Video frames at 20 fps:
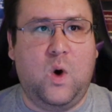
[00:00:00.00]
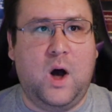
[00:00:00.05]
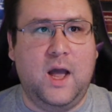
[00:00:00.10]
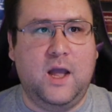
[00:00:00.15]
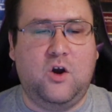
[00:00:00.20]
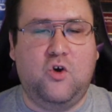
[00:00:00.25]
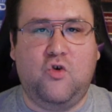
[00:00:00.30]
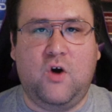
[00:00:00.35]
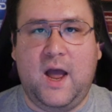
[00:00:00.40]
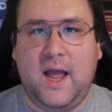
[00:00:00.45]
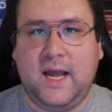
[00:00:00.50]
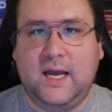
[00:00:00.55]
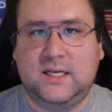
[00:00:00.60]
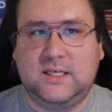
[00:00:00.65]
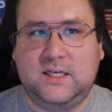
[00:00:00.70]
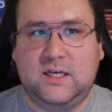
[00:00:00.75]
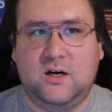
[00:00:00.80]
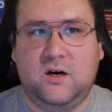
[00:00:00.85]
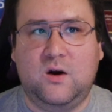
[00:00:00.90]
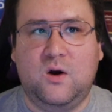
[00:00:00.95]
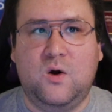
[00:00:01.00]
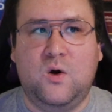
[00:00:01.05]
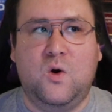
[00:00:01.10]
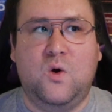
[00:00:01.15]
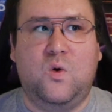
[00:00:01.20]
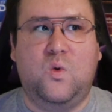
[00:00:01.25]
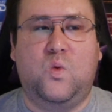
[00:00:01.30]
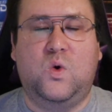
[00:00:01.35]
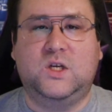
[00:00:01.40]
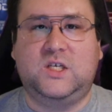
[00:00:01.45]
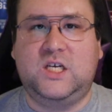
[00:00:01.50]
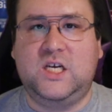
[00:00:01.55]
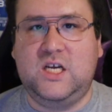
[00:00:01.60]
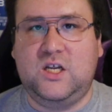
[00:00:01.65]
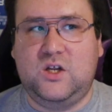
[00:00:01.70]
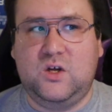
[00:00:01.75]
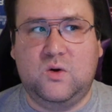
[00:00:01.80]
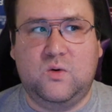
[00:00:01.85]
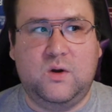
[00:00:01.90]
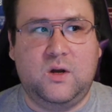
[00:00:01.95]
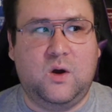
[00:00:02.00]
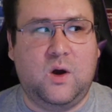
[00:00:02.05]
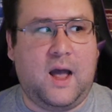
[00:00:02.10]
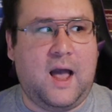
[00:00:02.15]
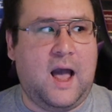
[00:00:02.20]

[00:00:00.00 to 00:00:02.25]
Why Krang is here? What's he doing?